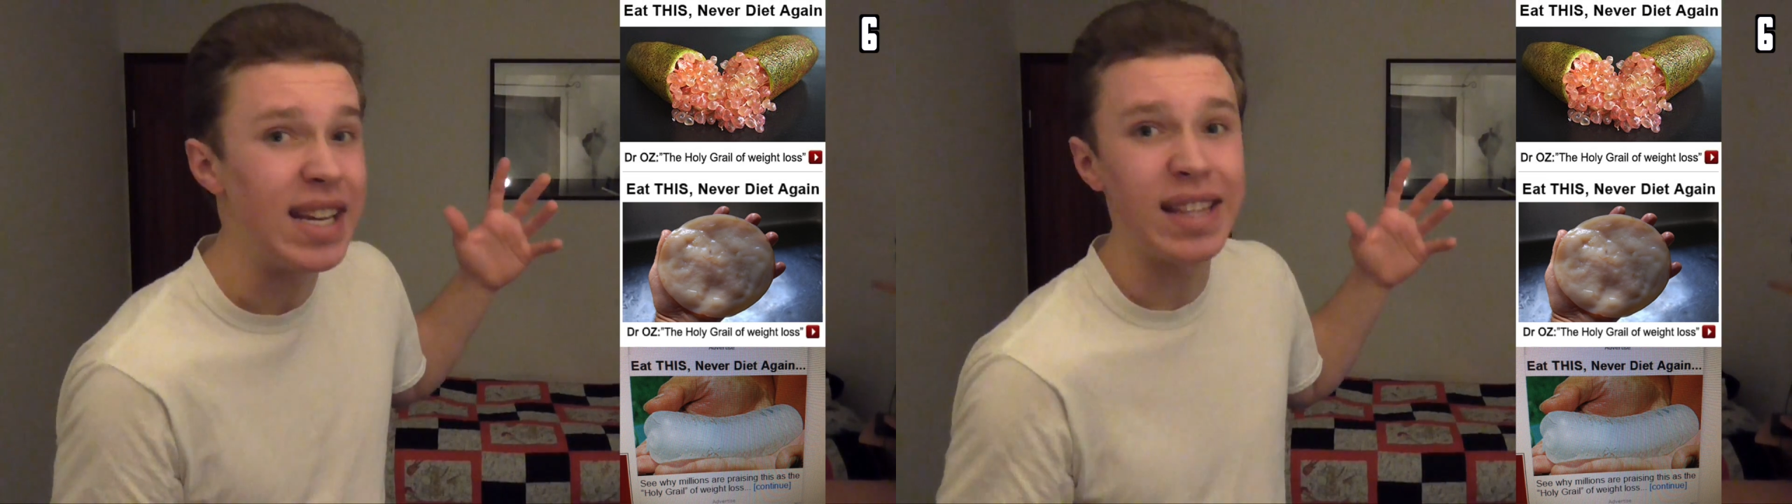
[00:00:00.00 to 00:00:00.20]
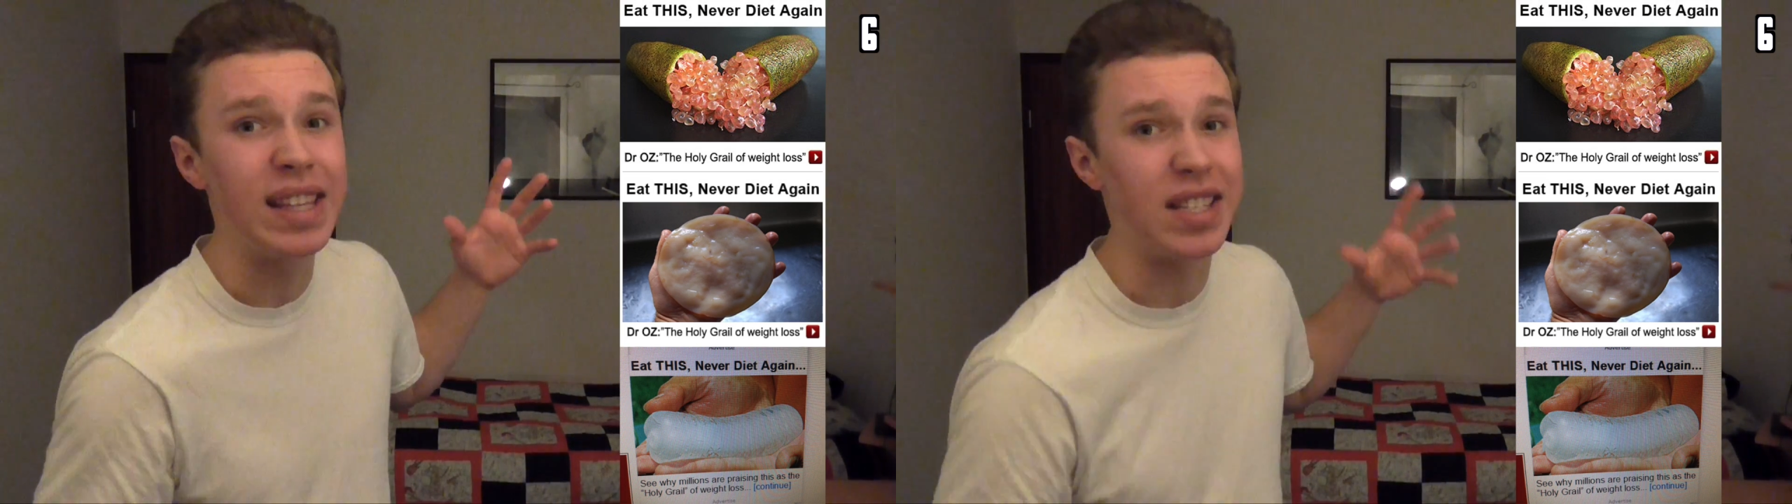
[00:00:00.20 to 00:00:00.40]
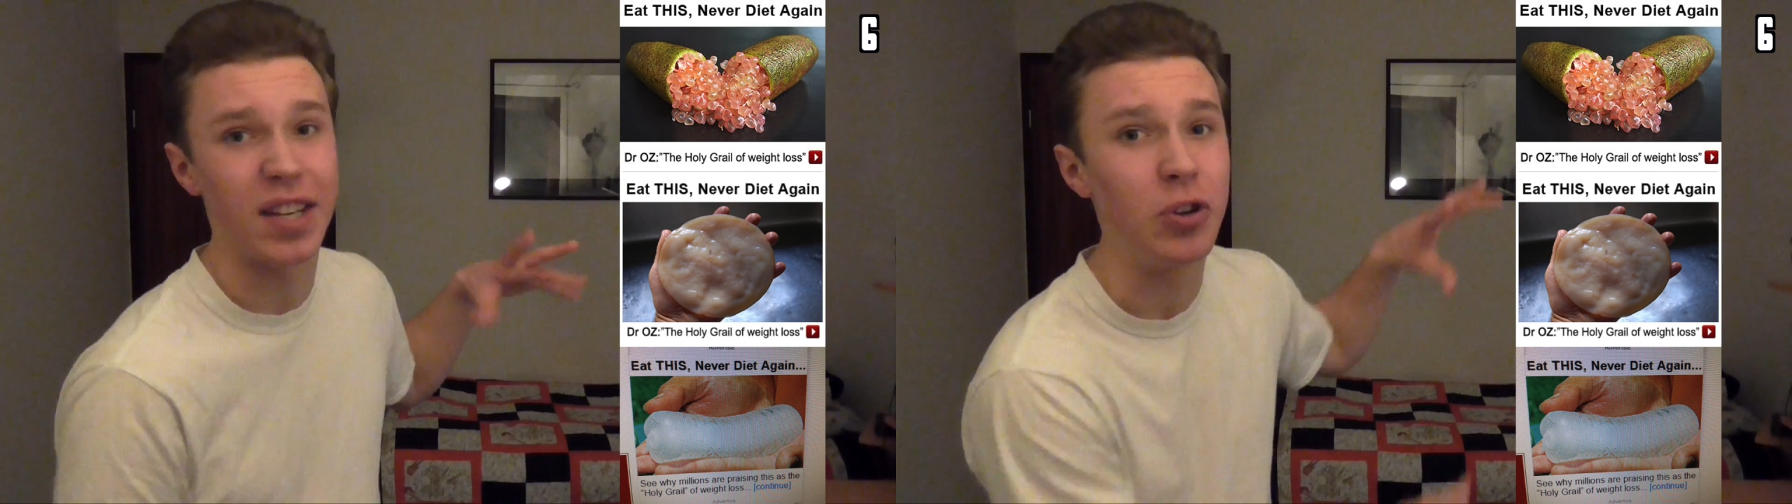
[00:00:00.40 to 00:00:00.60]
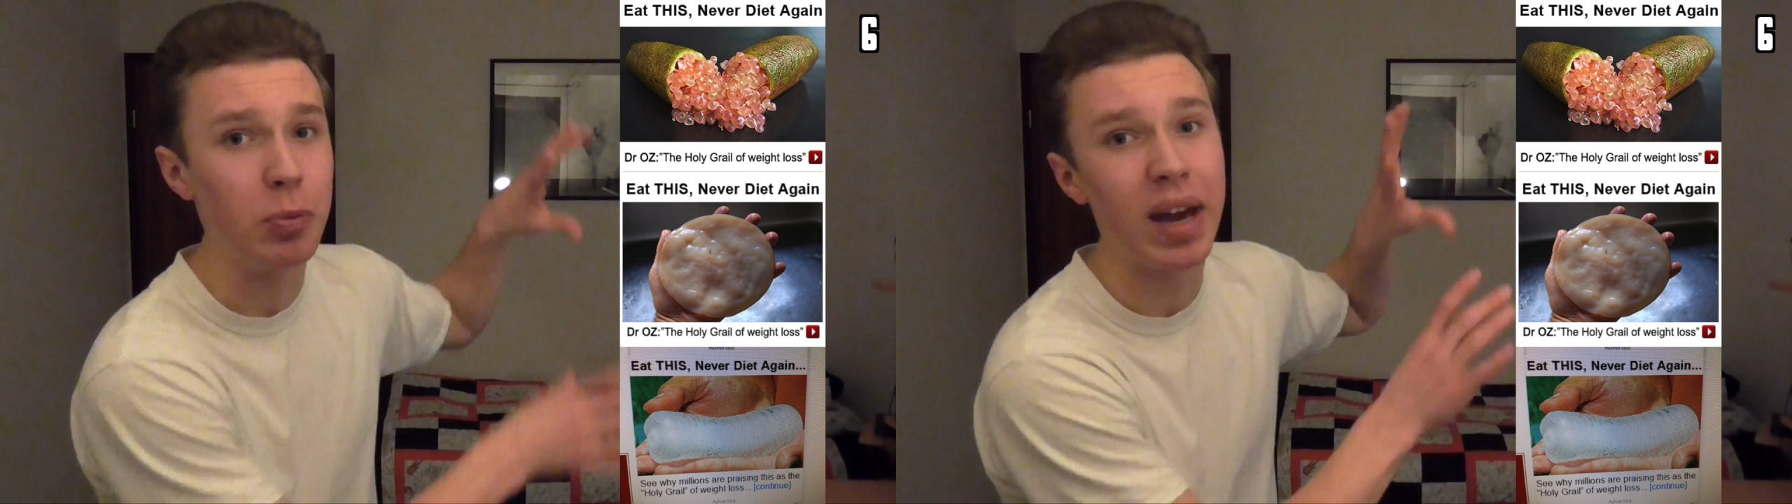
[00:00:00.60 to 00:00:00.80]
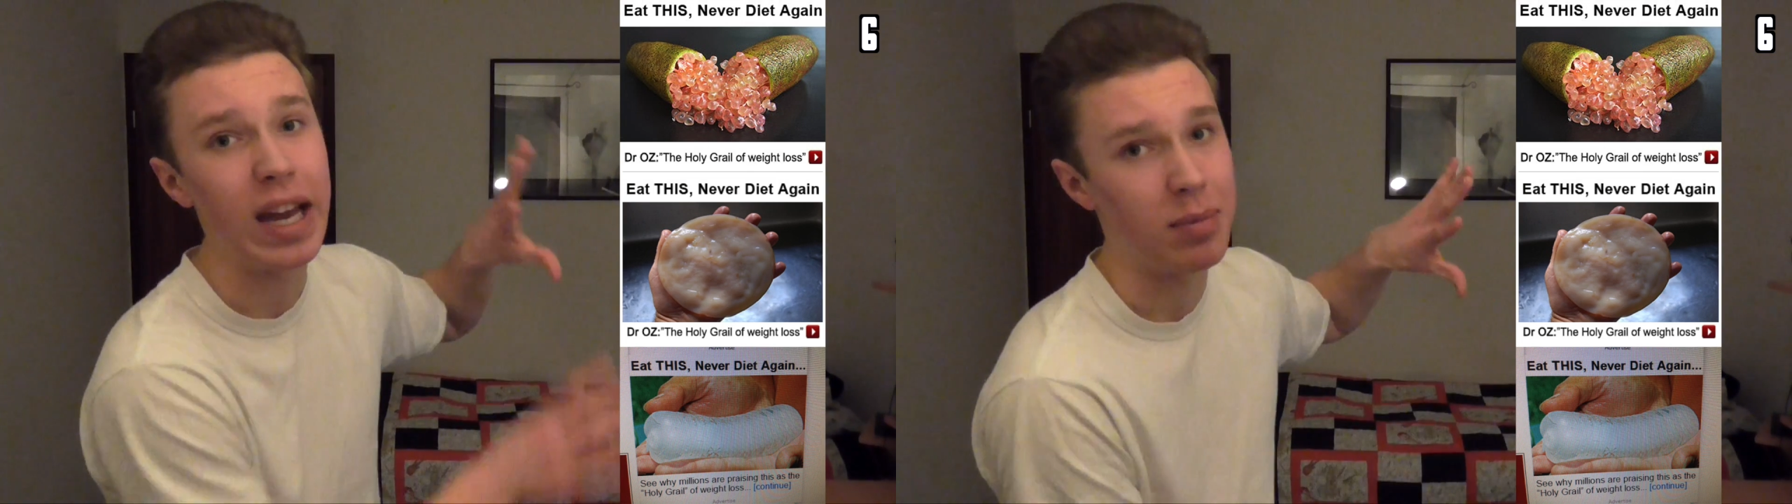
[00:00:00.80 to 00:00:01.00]
eat these if
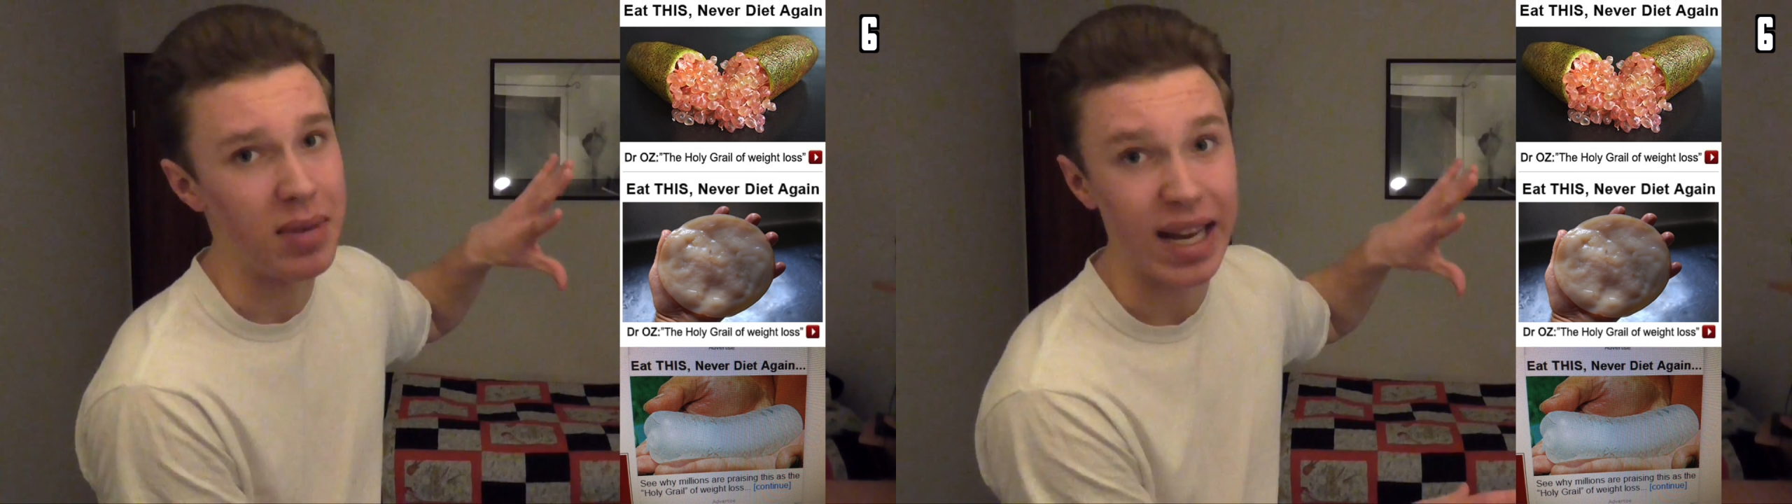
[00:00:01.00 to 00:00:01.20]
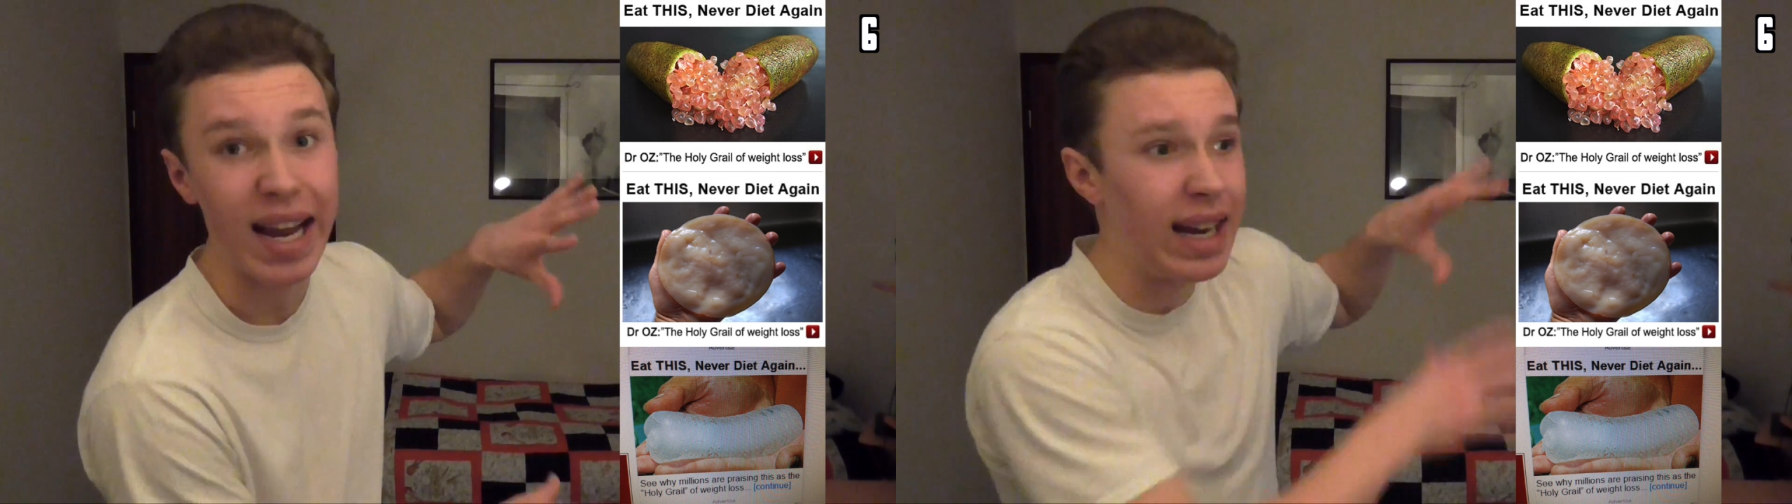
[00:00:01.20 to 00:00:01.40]
you paid me,